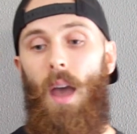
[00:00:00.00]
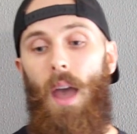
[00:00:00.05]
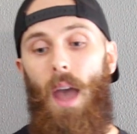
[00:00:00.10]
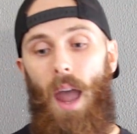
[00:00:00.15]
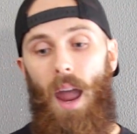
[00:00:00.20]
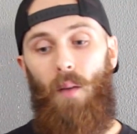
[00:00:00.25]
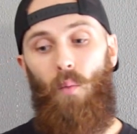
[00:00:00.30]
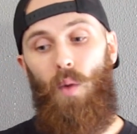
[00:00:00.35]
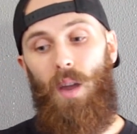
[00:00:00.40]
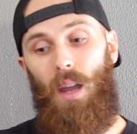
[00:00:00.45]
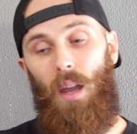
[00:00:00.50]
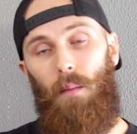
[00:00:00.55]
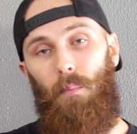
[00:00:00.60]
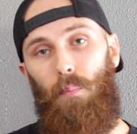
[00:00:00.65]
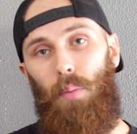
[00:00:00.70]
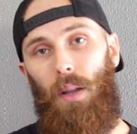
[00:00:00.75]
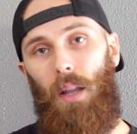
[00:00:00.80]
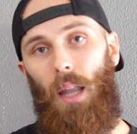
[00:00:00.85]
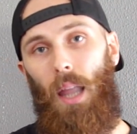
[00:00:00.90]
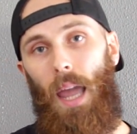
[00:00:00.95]
And we
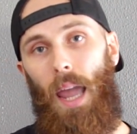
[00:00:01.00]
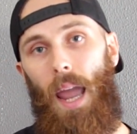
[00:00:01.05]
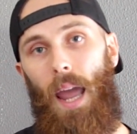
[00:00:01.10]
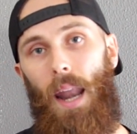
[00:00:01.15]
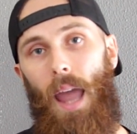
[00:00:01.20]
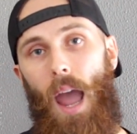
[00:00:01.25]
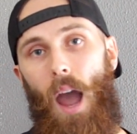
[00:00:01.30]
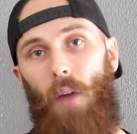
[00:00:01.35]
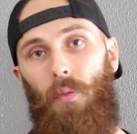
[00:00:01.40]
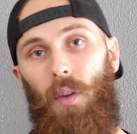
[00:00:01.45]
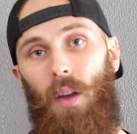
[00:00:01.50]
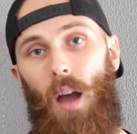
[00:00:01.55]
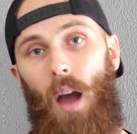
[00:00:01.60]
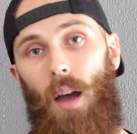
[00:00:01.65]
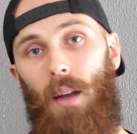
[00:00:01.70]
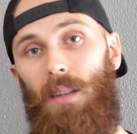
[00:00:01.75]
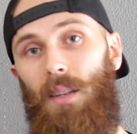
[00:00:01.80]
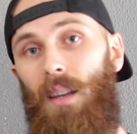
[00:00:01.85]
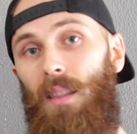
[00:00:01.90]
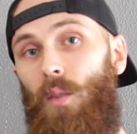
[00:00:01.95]
can plan out the
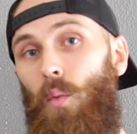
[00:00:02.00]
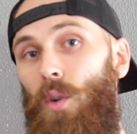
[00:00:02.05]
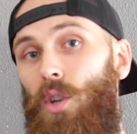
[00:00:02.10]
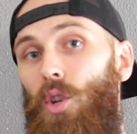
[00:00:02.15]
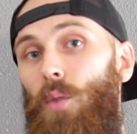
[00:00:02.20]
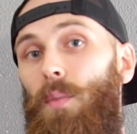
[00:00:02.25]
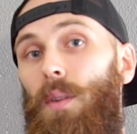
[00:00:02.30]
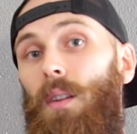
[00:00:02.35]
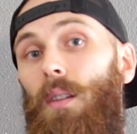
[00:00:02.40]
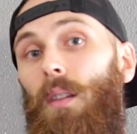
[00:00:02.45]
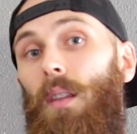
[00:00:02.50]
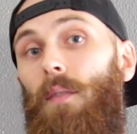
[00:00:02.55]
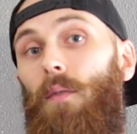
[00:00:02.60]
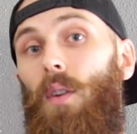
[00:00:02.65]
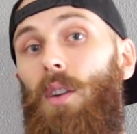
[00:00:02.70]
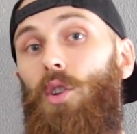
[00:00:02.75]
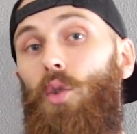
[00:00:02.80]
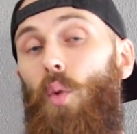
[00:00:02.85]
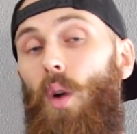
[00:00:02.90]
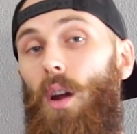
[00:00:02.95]
content that we should be
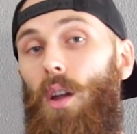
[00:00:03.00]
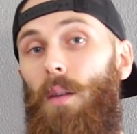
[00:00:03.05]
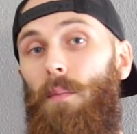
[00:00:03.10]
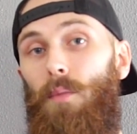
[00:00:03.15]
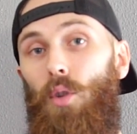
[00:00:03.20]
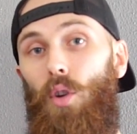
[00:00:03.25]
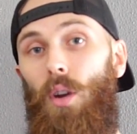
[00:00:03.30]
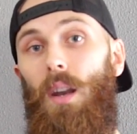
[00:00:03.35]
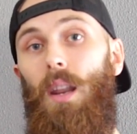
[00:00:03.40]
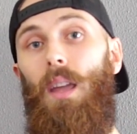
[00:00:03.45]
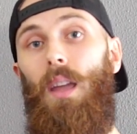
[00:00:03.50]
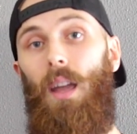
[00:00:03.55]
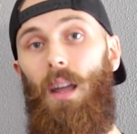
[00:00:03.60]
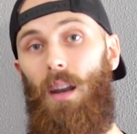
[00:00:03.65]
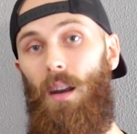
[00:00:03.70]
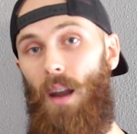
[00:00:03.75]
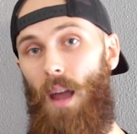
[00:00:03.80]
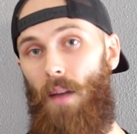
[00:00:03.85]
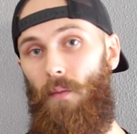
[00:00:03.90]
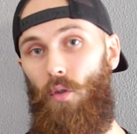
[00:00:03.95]
delivering to our community in
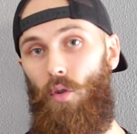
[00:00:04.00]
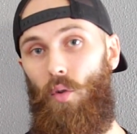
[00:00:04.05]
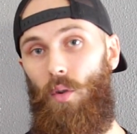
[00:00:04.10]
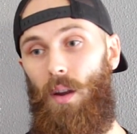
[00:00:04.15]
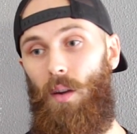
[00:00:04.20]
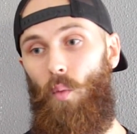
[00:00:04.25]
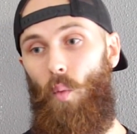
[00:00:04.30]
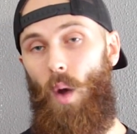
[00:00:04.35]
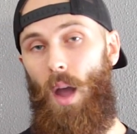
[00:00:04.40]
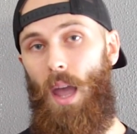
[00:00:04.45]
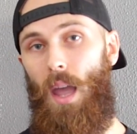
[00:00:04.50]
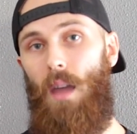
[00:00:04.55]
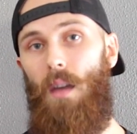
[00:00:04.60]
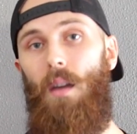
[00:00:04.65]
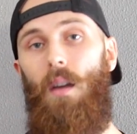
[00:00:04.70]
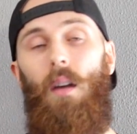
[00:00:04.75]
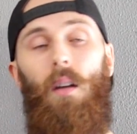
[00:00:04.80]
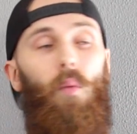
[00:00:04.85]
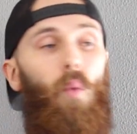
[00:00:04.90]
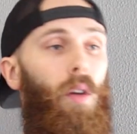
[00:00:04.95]
an evergreen
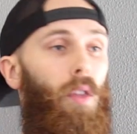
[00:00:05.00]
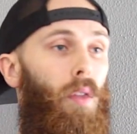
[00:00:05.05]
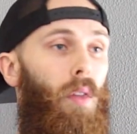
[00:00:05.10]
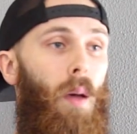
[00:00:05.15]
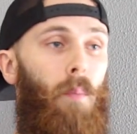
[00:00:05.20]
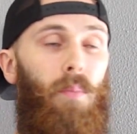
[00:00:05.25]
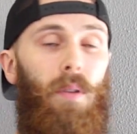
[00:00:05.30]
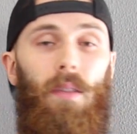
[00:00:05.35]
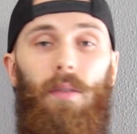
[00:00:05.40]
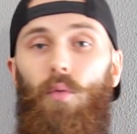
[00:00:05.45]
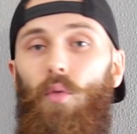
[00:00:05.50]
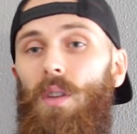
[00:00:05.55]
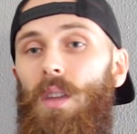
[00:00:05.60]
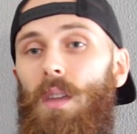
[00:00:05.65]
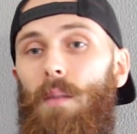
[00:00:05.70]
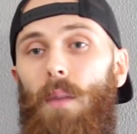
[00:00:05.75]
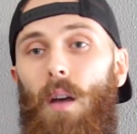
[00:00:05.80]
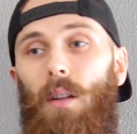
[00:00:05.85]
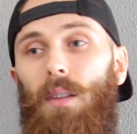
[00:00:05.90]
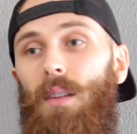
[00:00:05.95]
way, whether that be through
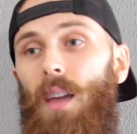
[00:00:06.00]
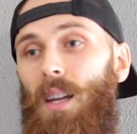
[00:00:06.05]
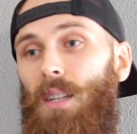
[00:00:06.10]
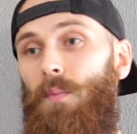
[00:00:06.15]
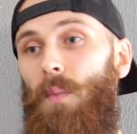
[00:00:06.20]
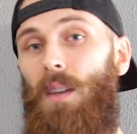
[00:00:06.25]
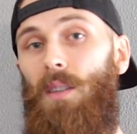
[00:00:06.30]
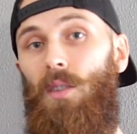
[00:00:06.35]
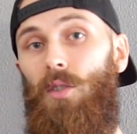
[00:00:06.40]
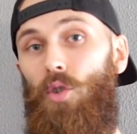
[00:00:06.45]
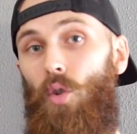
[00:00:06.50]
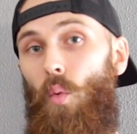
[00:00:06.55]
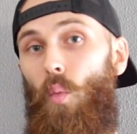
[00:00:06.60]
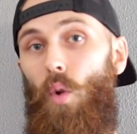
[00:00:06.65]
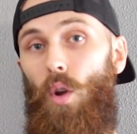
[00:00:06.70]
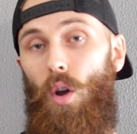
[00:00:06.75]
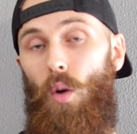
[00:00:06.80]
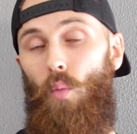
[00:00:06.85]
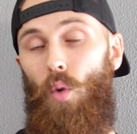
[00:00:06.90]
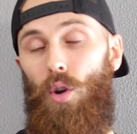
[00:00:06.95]
email, text message, or
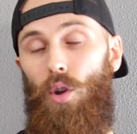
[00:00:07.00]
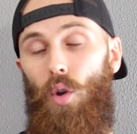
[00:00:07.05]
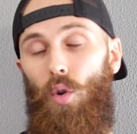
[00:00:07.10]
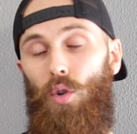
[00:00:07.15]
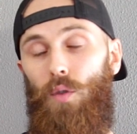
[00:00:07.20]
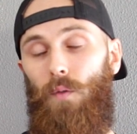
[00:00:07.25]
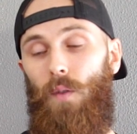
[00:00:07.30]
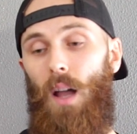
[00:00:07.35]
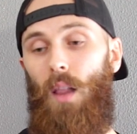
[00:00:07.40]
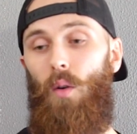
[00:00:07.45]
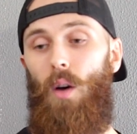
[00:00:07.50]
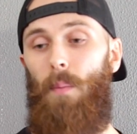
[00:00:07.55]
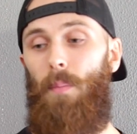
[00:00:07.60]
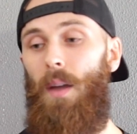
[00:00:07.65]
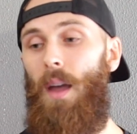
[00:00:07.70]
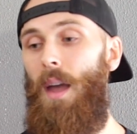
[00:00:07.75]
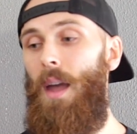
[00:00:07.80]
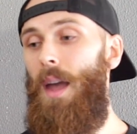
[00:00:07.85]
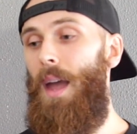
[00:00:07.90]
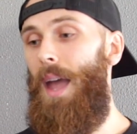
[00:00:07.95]
one-on-one coach
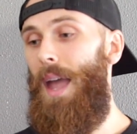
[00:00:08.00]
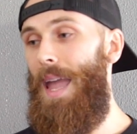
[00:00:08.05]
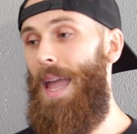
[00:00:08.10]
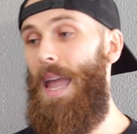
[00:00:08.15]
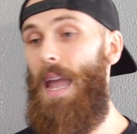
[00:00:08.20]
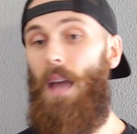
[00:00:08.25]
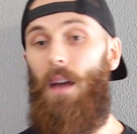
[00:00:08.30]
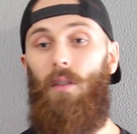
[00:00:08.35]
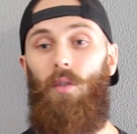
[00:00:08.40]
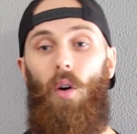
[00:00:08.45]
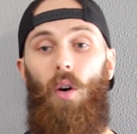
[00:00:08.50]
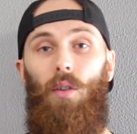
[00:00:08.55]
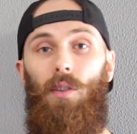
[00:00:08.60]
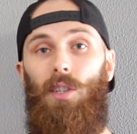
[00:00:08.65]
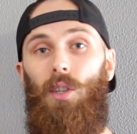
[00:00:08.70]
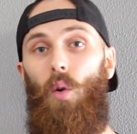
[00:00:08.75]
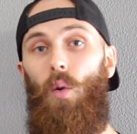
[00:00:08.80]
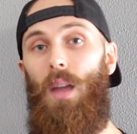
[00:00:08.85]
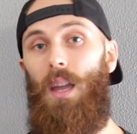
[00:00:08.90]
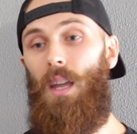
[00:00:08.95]
follow-up. And
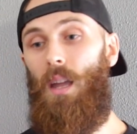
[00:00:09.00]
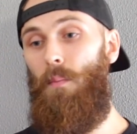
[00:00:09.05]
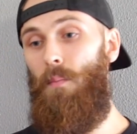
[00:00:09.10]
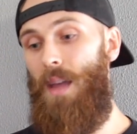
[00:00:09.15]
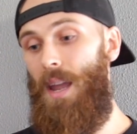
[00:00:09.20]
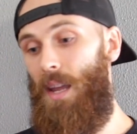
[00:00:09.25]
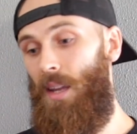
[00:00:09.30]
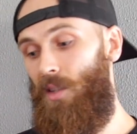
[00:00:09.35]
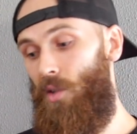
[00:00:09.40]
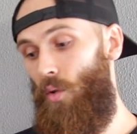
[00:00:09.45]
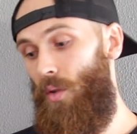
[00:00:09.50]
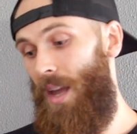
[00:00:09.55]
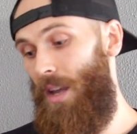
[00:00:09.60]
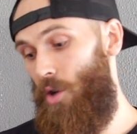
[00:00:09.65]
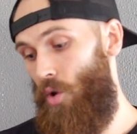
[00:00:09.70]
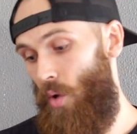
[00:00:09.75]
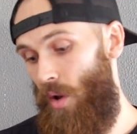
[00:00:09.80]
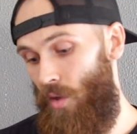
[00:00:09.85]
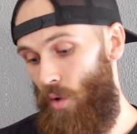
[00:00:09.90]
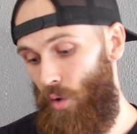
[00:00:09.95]
also it can make it so
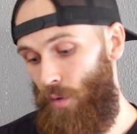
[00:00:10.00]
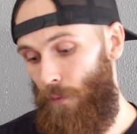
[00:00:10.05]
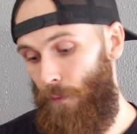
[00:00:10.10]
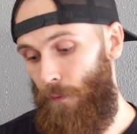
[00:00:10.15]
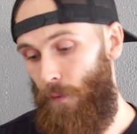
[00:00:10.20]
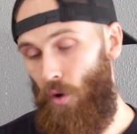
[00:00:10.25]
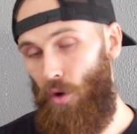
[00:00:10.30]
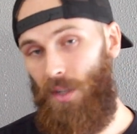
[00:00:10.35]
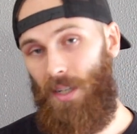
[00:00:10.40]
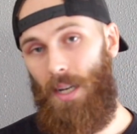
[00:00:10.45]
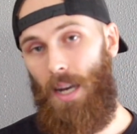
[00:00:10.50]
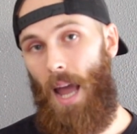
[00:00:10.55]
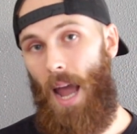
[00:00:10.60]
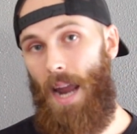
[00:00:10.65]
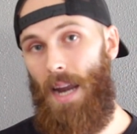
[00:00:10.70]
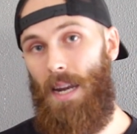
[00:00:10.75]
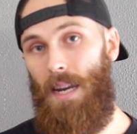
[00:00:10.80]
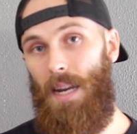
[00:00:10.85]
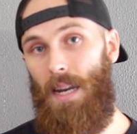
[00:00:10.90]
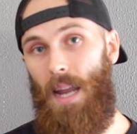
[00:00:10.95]
that during those first
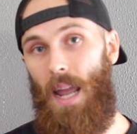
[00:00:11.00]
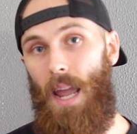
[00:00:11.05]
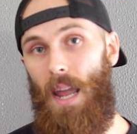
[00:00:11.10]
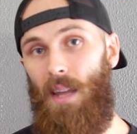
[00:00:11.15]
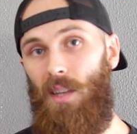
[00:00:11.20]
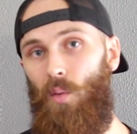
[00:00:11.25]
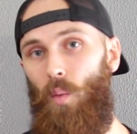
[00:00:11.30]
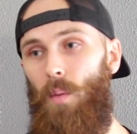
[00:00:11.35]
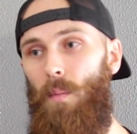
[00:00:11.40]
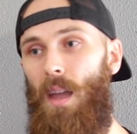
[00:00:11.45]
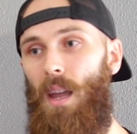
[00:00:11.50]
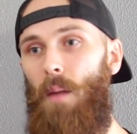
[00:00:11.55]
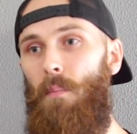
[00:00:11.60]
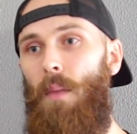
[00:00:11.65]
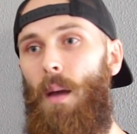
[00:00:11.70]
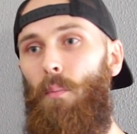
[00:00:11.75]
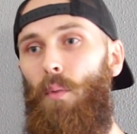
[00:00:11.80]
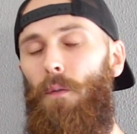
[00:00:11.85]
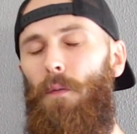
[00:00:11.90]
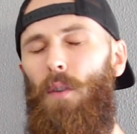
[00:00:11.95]
90 days, we make a
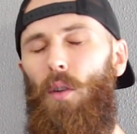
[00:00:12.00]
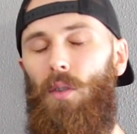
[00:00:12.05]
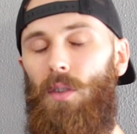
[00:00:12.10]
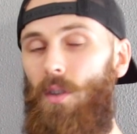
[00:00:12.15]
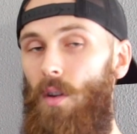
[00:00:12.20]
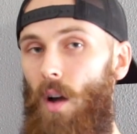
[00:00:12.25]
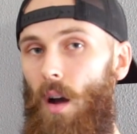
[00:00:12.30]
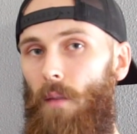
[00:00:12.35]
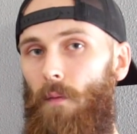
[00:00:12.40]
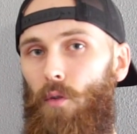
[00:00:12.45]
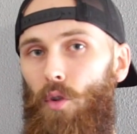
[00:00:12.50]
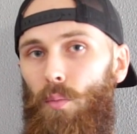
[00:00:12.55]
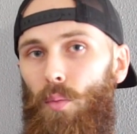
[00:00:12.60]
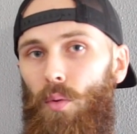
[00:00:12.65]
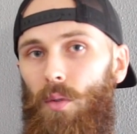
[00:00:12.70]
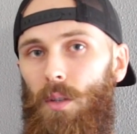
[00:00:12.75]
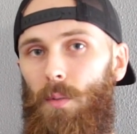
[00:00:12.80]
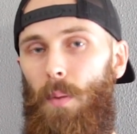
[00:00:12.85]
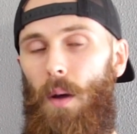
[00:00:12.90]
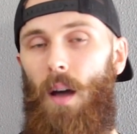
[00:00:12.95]
member feel as
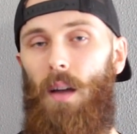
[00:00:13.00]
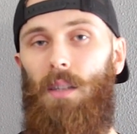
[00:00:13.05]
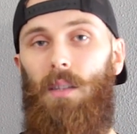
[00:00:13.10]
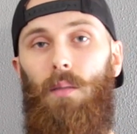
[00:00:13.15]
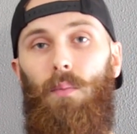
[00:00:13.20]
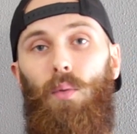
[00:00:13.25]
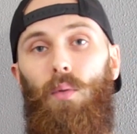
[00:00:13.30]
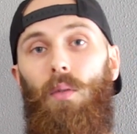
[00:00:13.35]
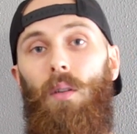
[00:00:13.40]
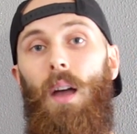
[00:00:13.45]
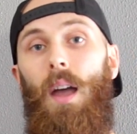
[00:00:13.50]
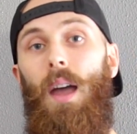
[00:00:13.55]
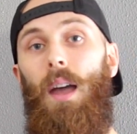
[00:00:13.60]
comfortable as possible,